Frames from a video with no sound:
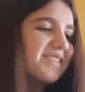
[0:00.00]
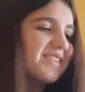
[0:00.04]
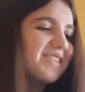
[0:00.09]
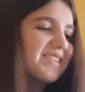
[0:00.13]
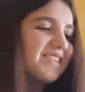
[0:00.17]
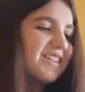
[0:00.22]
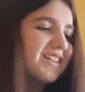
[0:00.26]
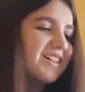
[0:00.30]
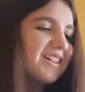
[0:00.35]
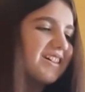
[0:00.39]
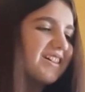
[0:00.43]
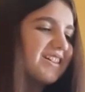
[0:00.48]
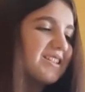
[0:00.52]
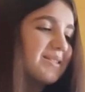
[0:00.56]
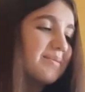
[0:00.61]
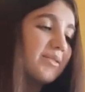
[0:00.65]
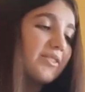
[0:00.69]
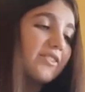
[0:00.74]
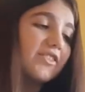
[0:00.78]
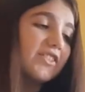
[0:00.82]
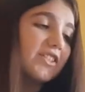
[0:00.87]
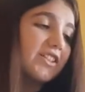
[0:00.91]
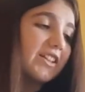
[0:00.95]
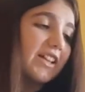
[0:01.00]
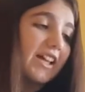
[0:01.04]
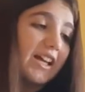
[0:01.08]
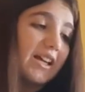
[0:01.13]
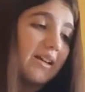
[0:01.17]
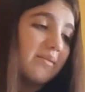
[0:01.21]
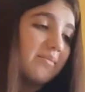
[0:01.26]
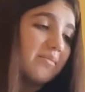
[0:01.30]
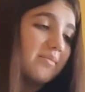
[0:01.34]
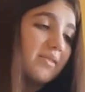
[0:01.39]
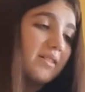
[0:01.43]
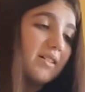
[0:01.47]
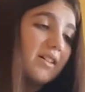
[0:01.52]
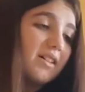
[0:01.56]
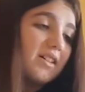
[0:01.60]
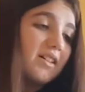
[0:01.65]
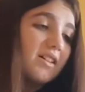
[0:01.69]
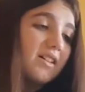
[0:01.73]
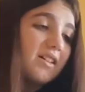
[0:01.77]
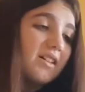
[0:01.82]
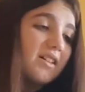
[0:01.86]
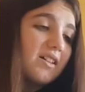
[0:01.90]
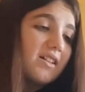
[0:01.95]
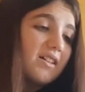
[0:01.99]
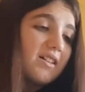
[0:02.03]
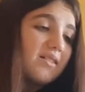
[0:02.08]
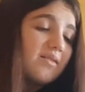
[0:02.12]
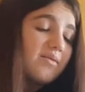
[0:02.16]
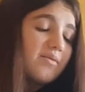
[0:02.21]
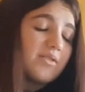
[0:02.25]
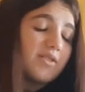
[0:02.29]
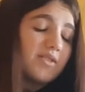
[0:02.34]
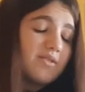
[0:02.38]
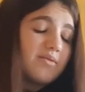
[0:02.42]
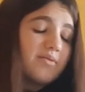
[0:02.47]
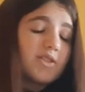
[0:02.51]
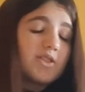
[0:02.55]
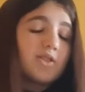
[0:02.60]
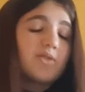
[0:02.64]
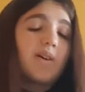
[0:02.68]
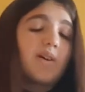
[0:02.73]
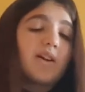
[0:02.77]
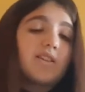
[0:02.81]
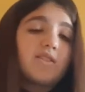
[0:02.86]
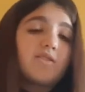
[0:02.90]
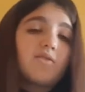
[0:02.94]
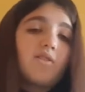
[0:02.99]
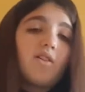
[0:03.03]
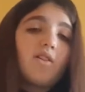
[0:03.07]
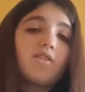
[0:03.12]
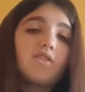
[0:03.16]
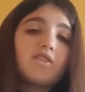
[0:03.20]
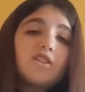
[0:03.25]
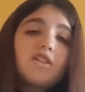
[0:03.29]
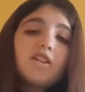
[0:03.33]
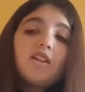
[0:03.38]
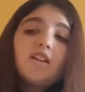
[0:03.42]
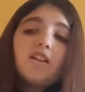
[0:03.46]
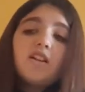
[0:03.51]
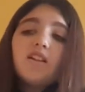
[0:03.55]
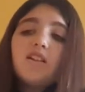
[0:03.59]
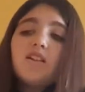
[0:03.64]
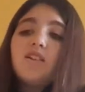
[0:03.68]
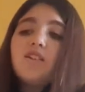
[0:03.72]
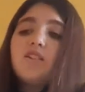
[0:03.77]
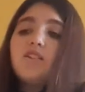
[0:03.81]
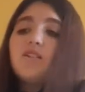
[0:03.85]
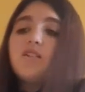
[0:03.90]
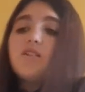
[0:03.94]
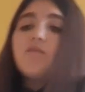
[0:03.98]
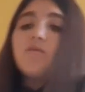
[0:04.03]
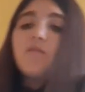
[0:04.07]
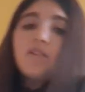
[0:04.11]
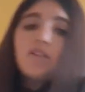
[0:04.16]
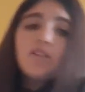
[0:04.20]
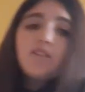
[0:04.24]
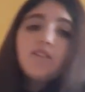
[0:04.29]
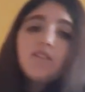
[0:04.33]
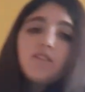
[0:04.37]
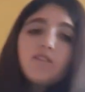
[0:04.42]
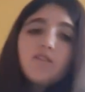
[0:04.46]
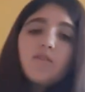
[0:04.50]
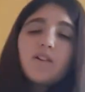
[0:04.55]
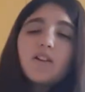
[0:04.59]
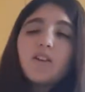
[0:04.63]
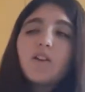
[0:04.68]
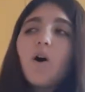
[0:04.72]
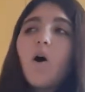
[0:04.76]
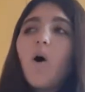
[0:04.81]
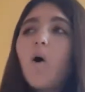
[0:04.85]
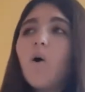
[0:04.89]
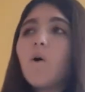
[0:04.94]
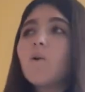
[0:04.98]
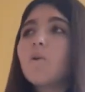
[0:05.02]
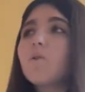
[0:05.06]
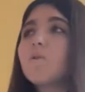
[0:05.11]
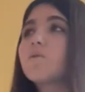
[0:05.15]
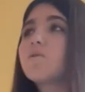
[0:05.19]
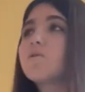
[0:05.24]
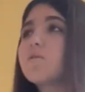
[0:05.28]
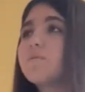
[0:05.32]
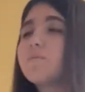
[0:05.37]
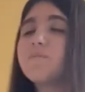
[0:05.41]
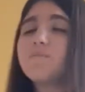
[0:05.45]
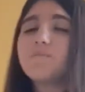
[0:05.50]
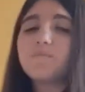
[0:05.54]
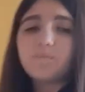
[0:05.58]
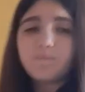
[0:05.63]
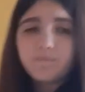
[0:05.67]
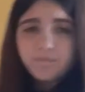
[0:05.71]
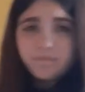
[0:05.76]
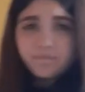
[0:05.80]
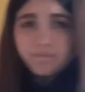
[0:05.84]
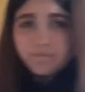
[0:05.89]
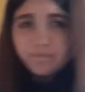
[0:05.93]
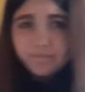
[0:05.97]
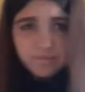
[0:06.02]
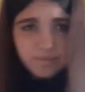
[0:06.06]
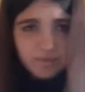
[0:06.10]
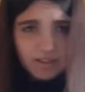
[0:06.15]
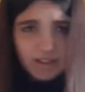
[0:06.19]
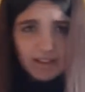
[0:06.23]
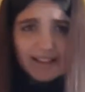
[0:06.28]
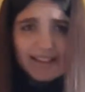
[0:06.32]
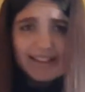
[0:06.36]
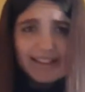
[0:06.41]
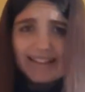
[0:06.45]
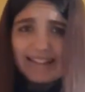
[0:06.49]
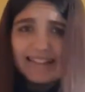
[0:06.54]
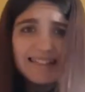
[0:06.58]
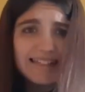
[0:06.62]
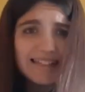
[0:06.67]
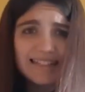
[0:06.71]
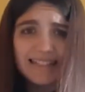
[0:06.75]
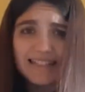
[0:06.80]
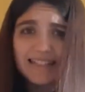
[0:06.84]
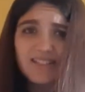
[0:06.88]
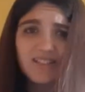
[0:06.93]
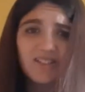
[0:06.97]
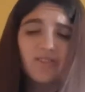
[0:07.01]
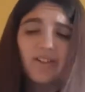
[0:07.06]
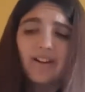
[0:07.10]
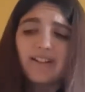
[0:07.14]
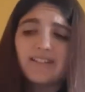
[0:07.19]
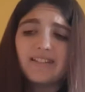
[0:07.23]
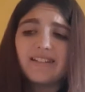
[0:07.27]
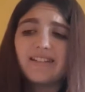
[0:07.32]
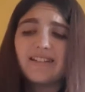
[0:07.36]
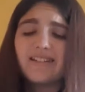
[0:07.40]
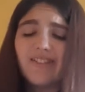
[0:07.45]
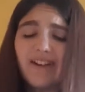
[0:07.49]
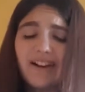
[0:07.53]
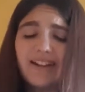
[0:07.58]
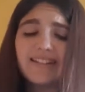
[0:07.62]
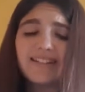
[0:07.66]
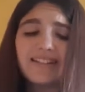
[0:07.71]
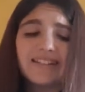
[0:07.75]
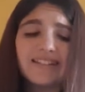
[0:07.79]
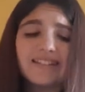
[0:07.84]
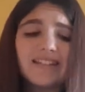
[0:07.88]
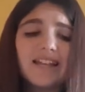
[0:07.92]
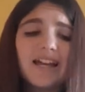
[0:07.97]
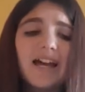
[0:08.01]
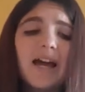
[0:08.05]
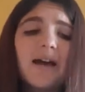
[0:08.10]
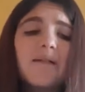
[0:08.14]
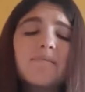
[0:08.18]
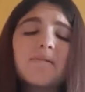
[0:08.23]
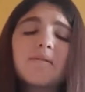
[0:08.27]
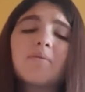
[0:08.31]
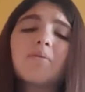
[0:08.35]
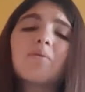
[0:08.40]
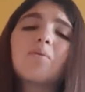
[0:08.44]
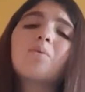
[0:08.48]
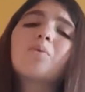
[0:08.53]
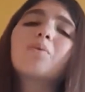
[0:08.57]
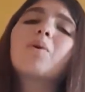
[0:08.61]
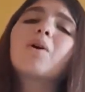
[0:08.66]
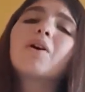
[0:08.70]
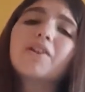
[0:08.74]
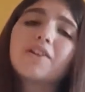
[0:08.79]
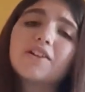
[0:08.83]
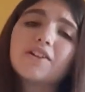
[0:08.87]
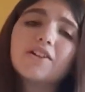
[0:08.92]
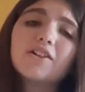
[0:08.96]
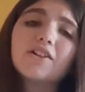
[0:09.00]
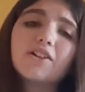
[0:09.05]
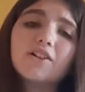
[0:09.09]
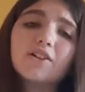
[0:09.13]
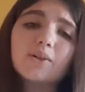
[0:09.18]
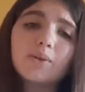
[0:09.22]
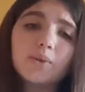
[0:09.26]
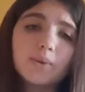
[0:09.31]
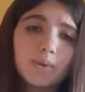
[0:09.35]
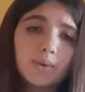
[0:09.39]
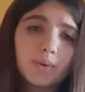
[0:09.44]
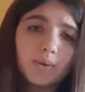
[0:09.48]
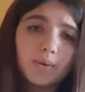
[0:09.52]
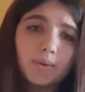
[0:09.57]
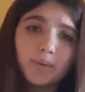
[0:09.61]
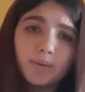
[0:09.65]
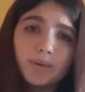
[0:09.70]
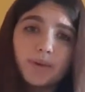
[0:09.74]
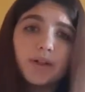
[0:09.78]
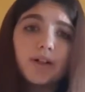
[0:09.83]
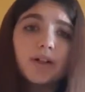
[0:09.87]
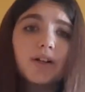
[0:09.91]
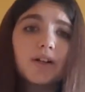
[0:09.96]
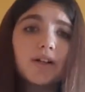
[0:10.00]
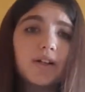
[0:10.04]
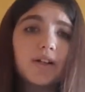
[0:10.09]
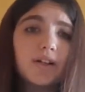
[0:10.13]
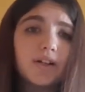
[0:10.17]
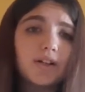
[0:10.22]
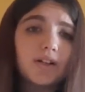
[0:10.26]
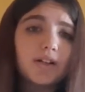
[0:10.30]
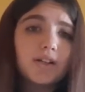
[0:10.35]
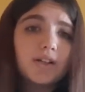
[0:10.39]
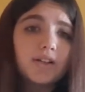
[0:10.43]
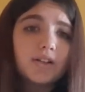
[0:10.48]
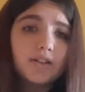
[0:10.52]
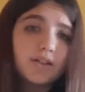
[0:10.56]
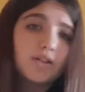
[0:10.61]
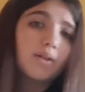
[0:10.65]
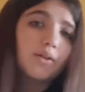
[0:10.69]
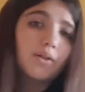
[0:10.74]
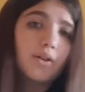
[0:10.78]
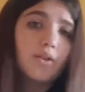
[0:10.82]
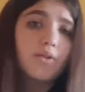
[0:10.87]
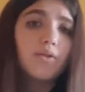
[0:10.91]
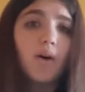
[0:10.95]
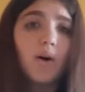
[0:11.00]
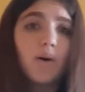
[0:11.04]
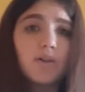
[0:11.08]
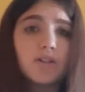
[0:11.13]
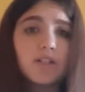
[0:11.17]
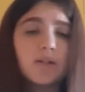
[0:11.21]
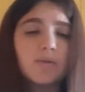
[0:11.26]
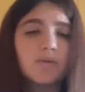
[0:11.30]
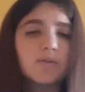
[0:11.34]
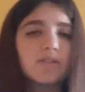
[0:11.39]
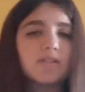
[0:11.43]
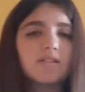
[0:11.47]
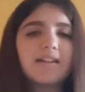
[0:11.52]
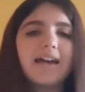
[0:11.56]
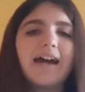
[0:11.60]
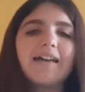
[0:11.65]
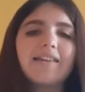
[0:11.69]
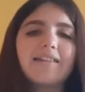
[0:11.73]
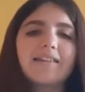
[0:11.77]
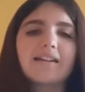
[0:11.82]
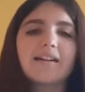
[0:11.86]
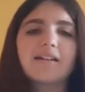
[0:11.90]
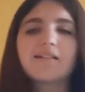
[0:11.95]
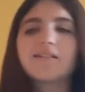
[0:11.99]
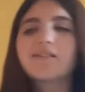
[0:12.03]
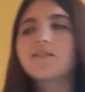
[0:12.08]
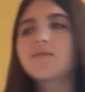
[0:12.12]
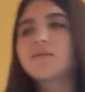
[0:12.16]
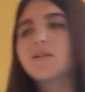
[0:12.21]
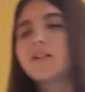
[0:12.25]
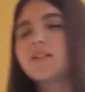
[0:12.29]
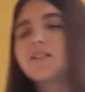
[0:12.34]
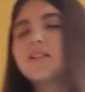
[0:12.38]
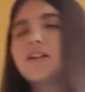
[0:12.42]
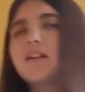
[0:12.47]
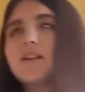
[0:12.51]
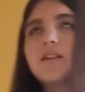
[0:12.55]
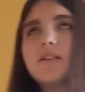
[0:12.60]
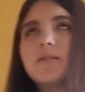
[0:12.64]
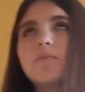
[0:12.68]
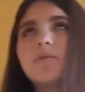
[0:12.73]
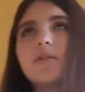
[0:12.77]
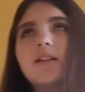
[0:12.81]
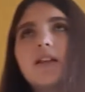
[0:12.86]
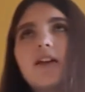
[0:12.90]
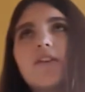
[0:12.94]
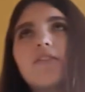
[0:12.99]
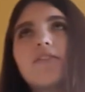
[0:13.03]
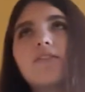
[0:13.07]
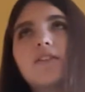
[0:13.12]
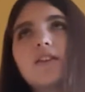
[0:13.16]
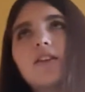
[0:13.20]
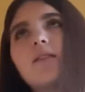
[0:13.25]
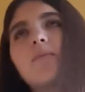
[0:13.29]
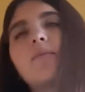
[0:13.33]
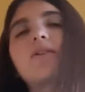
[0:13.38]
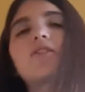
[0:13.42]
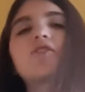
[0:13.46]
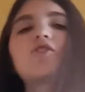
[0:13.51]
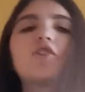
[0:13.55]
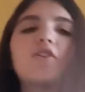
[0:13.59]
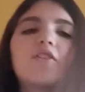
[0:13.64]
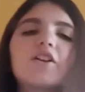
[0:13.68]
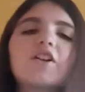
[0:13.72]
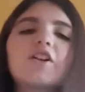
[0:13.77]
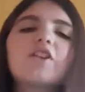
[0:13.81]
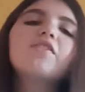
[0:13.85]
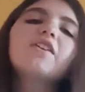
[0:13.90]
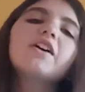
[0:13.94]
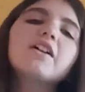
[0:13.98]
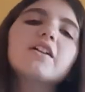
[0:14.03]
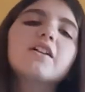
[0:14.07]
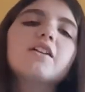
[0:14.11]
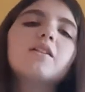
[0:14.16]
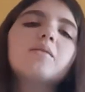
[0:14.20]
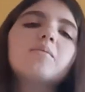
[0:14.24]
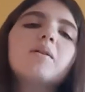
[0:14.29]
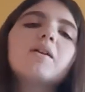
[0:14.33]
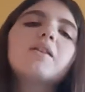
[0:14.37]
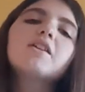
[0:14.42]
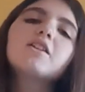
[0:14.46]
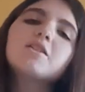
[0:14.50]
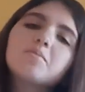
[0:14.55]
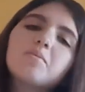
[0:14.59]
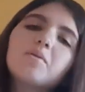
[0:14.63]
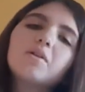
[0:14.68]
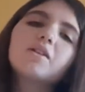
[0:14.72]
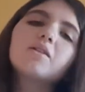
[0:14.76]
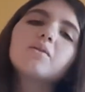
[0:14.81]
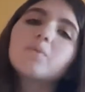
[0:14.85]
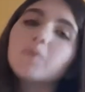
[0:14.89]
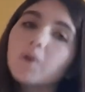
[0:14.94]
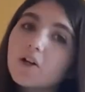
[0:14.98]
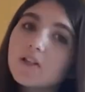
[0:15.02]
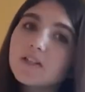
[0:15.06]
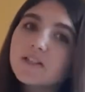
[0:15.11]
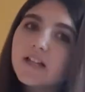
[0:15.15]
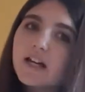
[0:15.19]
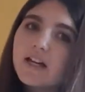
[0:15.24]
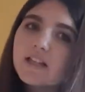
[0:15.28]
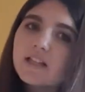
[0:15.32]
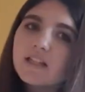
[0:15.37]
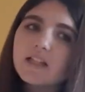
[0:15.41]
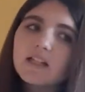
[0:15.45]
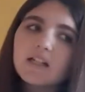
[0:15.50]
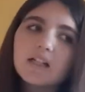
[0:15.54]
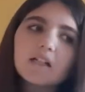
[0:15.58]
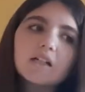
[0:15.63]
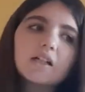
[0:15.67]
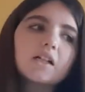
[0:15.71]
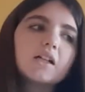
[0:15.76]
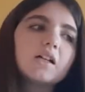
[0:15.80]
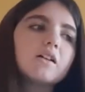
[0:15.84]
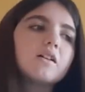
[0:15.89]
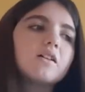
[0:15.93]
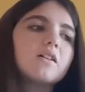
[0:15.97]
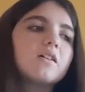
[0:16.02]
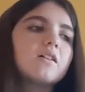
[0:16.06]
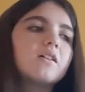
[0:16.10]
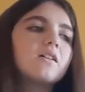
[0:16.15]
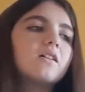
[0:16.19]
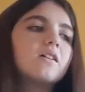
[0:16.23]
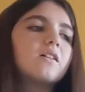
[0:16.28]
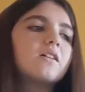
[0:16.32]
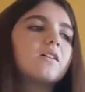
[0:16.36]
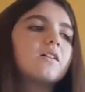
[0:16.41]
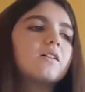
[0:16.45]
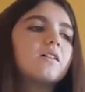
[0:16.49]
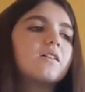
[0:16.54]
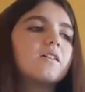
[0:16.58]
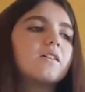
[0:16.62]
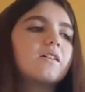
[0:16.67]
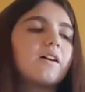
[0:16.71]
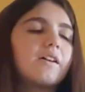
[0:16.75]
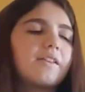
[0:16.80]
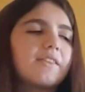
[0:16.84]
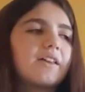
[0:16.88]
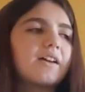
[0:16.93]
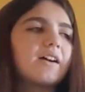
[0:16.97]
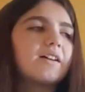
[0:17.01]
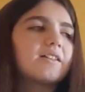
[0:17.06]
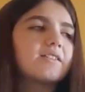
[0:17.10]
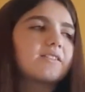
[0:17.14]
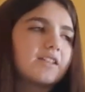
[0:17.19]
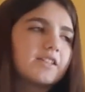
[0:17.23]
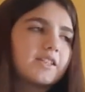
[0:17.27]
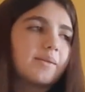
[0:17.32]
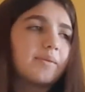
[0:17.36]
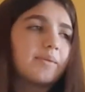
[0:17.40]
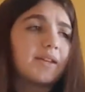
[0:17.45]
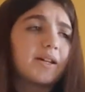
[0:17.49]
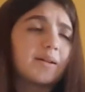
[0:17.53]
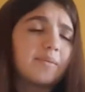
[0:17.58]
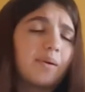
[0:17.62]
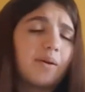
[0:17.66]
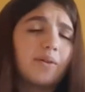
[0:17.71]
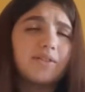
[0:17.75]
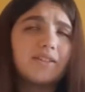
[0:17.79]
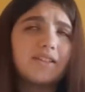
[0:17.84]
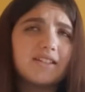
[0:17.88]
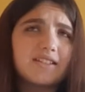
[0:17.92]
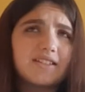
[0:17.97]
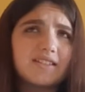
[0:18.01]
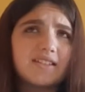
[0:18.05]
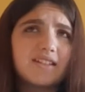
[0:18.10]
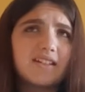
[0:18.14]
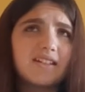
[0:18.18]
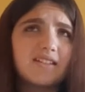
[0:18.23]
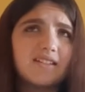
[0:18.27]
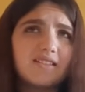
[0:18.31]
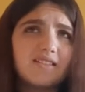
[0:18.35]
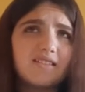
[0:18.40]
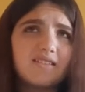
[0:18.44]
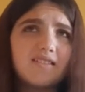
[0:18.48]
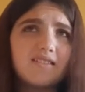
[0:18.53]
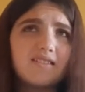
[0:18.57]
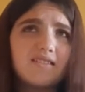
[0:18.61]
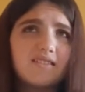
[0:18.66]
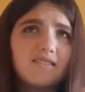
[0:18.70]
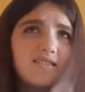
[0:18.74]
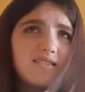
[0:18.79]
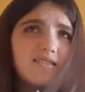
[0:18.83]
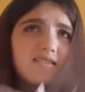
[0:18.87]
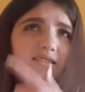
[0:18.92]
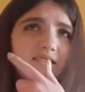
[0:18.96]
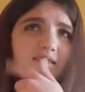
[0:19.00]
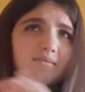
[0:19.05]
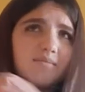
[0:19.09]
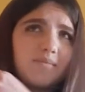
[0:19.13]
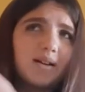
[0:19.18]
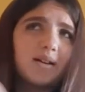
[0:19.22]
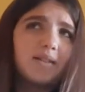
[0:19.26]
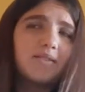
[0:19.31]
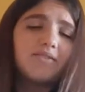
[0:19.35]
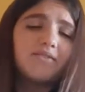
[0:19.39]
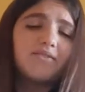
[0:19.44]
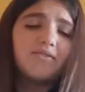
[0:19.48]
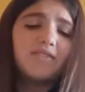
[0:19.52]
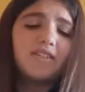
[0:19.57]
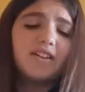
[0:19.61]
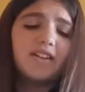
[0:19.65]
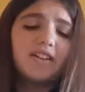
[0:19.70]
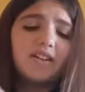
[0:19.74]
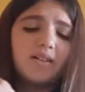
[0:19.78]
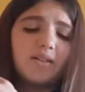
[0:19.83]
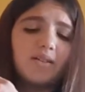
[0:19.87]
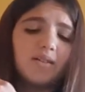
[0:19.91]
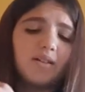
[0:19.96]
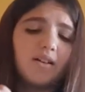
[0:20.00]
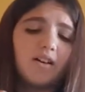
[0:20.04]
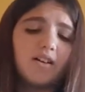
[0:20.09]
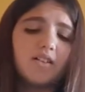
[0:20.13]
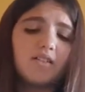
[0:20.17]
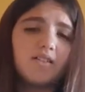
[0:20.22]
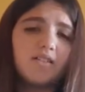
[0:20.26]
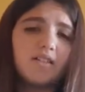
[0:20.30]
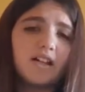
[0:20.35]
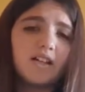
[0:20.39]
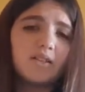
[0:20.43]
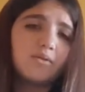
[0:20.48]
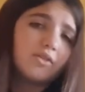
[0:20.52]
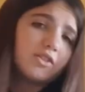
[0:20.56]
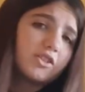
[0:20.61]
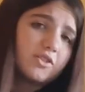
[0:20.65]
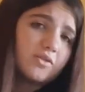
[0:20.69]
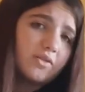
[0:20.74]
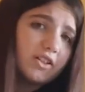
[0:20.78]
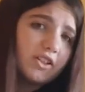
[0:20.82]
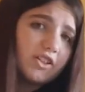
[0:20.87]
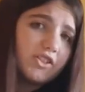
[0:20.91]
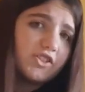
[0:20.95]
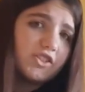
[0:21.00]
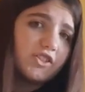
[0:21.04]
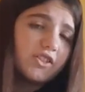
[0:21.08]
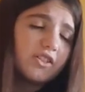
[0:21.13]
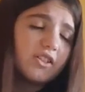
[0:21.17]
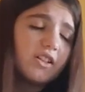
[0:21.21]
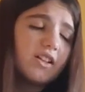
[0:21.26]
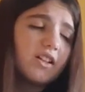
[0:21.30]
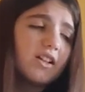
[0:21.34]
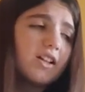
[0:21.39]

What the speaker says: The support of her claim was quite strong. During the whole succession crisis, people wanted her to to go to the throne, she was Catholic, because it believed that the majority of England by this point was Catholic. I think I said something about this in my video on Edward's religion.